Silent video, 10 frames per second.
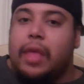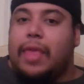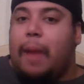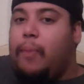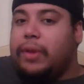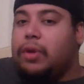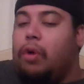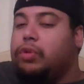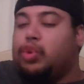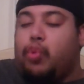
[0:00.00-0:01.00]
that brings
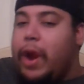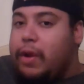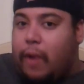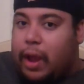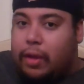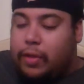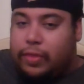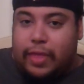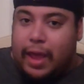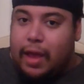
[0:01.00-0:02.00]
whole train wreck
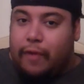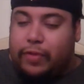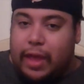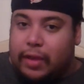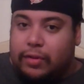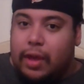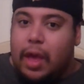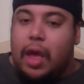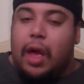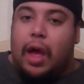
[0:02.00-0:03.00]
thing of things
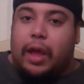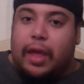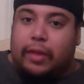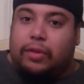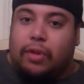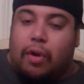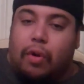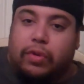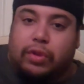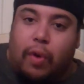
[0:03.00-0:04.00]
against the
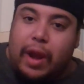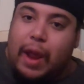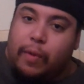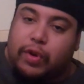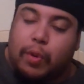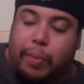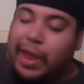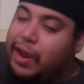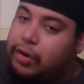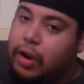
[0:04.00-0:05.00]
whole storyline with
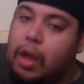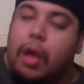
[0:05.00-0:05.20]
Triple H.